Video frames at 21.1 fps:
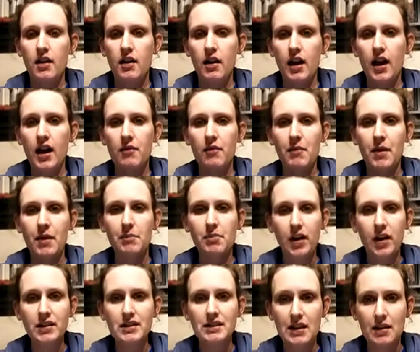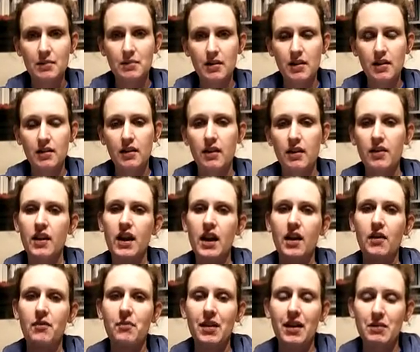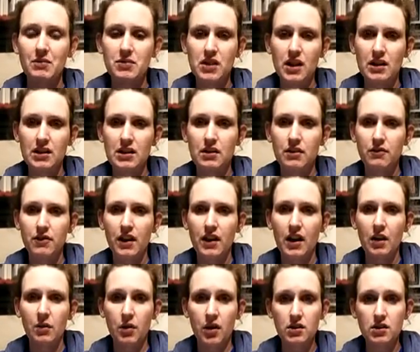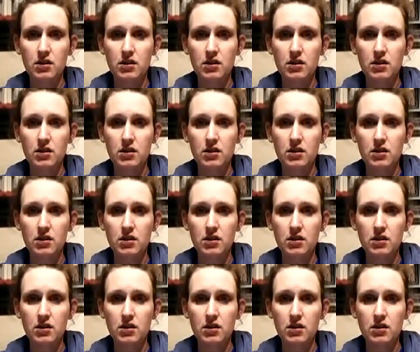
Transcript: I have my broad statement, and then I have my objective that I want